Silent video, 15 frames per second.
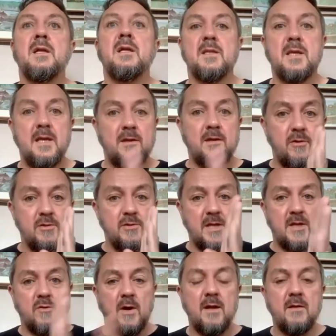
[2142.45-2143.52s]
they're usually
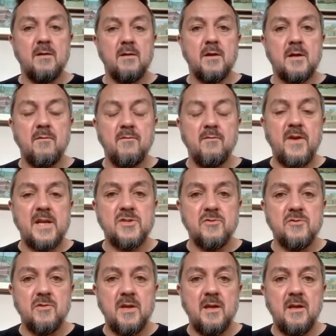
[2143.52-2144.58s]
quite
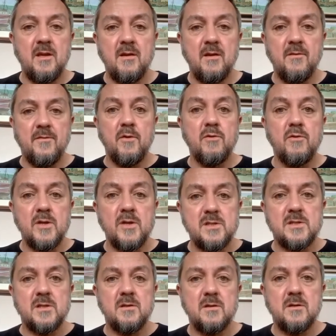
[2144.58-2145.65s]
confectionery focused.